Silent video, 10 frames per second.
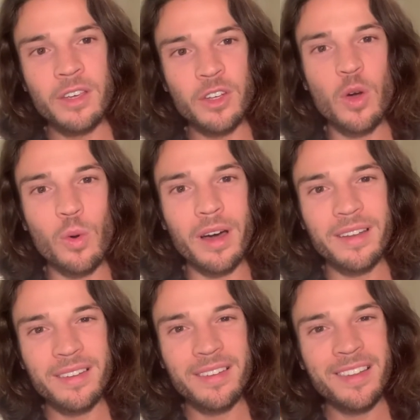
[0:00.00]
you know
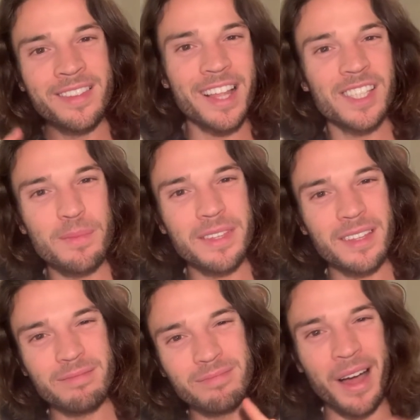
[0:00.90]
what? That's something
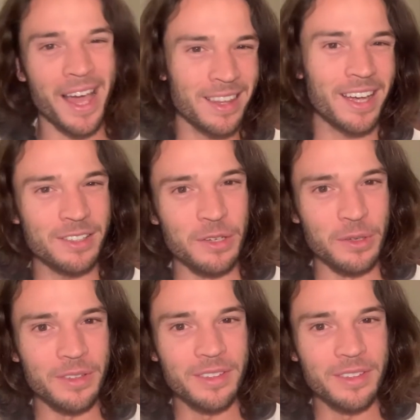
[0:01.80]
that I'd like to do.